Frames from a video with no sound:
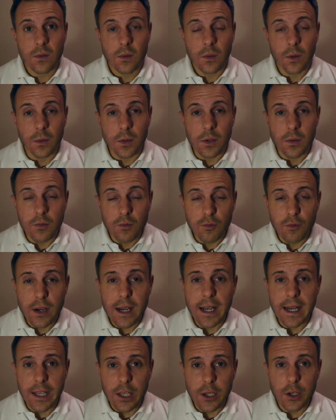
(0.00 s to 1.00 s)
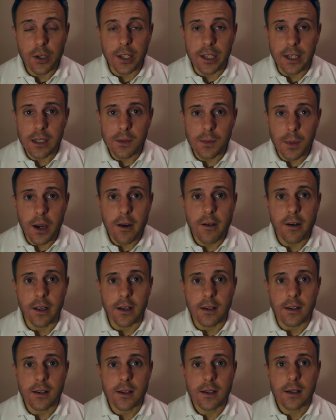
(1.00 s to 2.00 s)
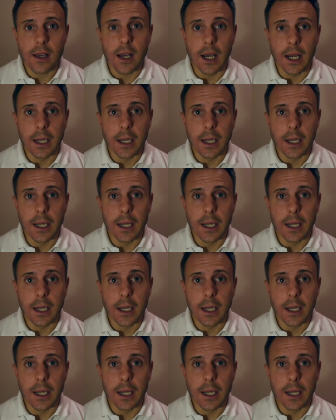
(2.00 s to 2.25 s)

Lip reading: a really good experience